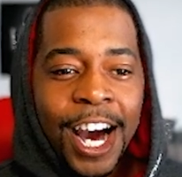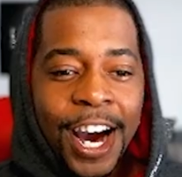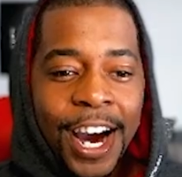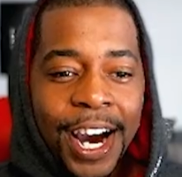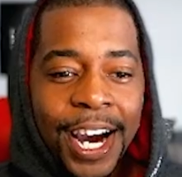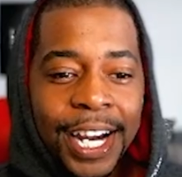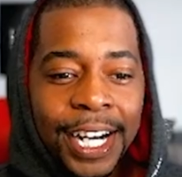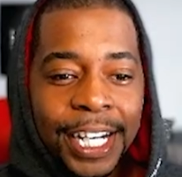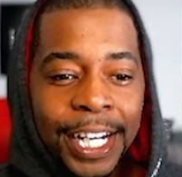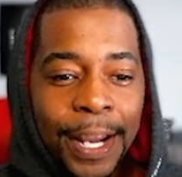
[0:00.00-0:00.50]

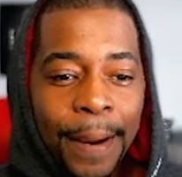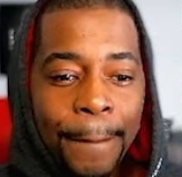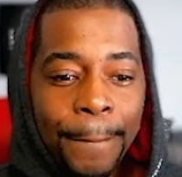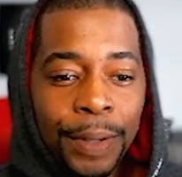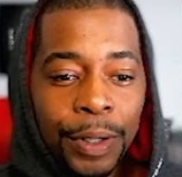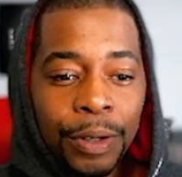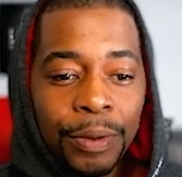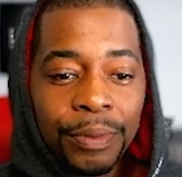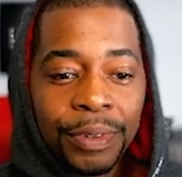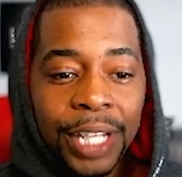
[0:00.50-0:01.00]
And then
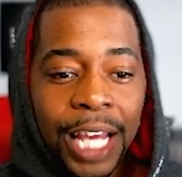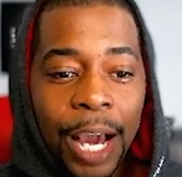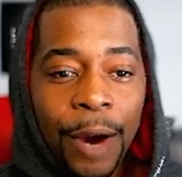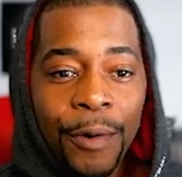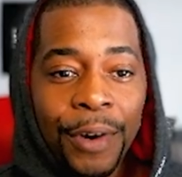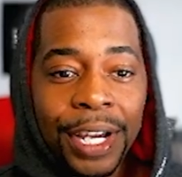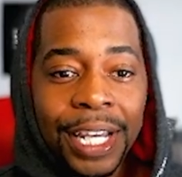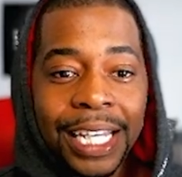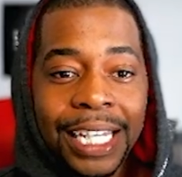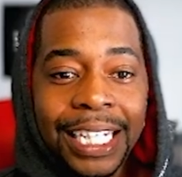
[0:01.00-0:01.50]
boom, that
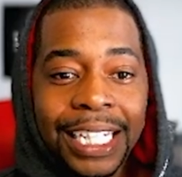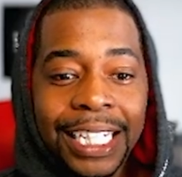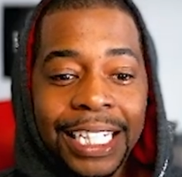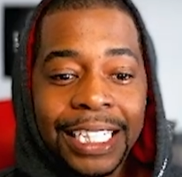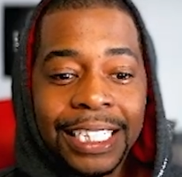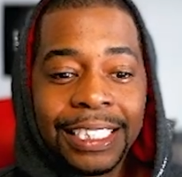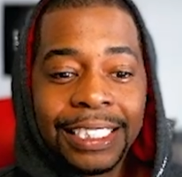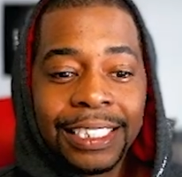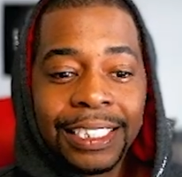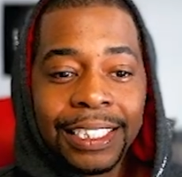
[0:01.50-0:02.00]
one
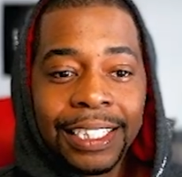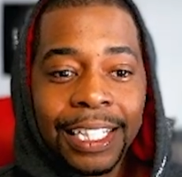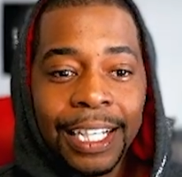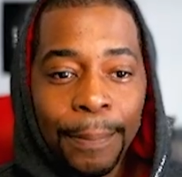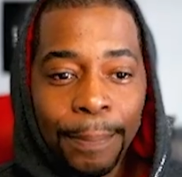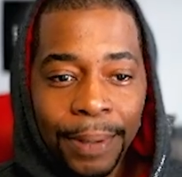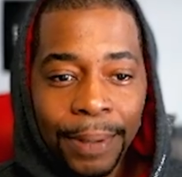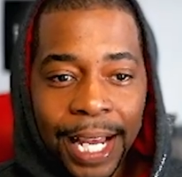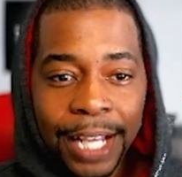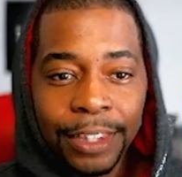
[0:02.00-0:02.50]
is
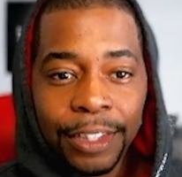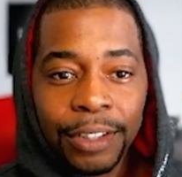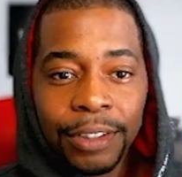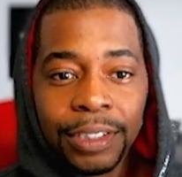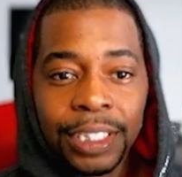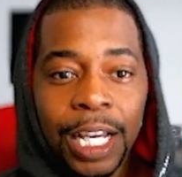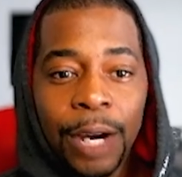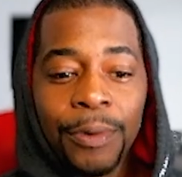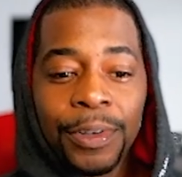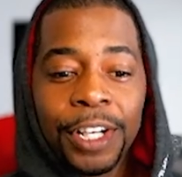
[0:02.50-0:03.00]
completo.
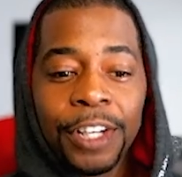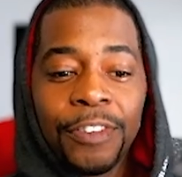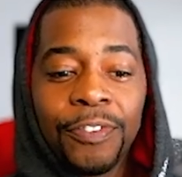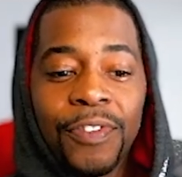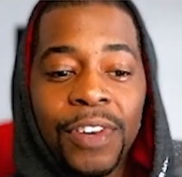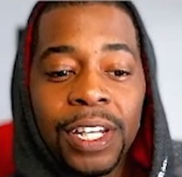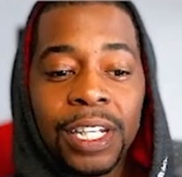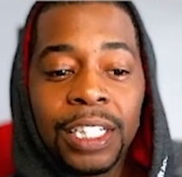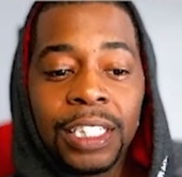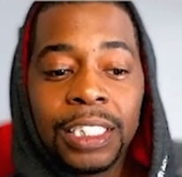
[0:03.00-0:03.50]
That one is
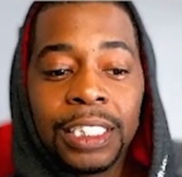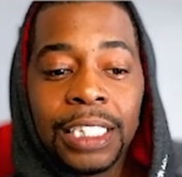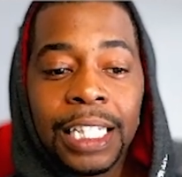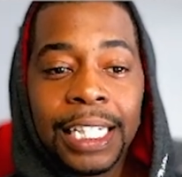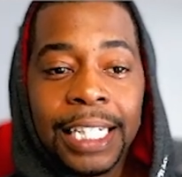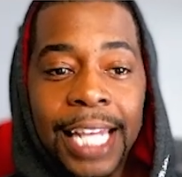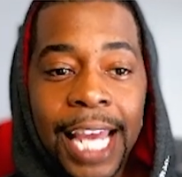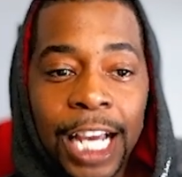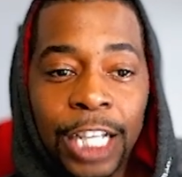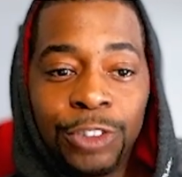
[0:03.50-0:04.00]
finished. The
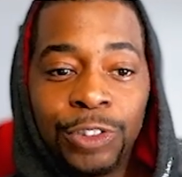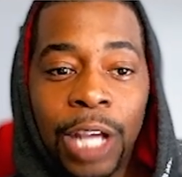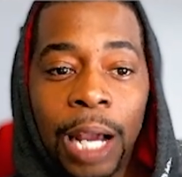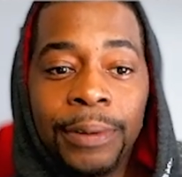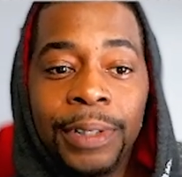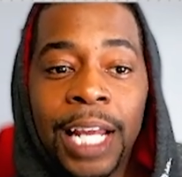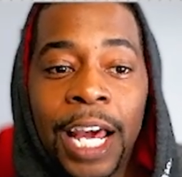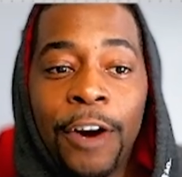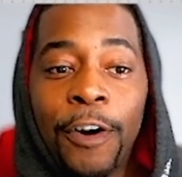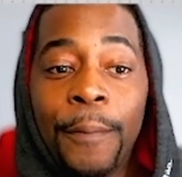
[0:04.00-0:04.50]
next
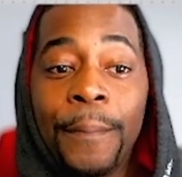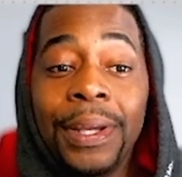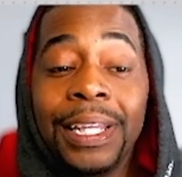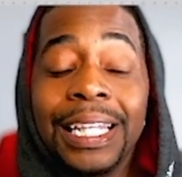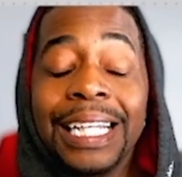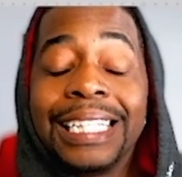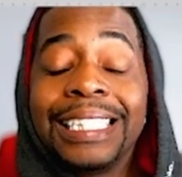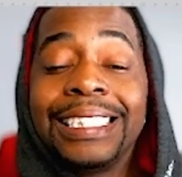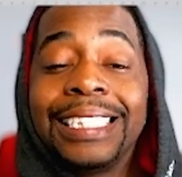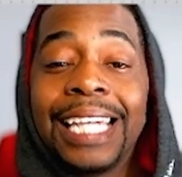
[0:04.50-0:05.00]
drop down will be
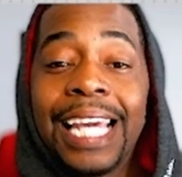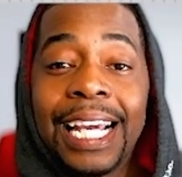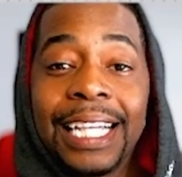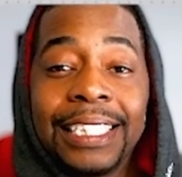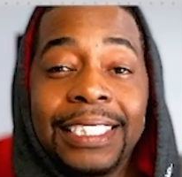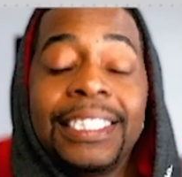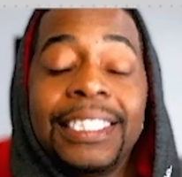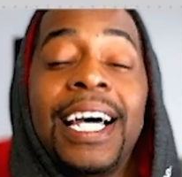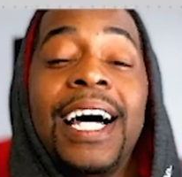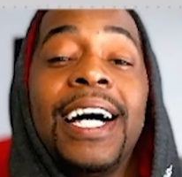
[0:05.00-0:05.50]
the
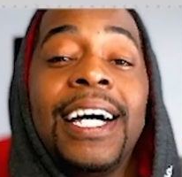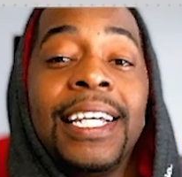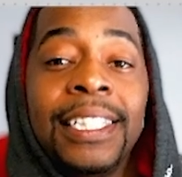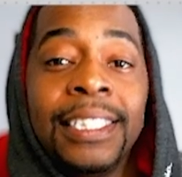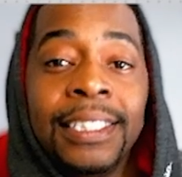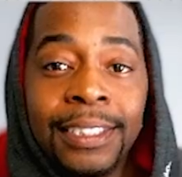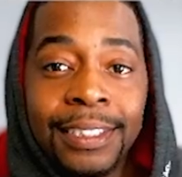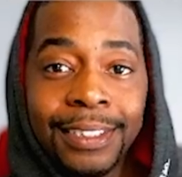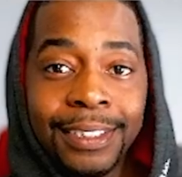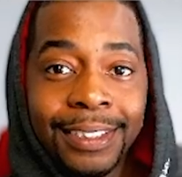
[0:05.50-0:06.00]
text
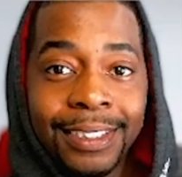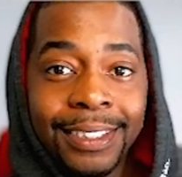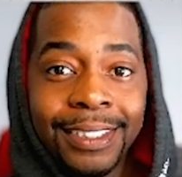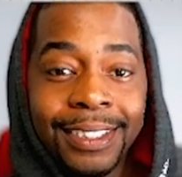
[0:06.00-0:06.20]
size.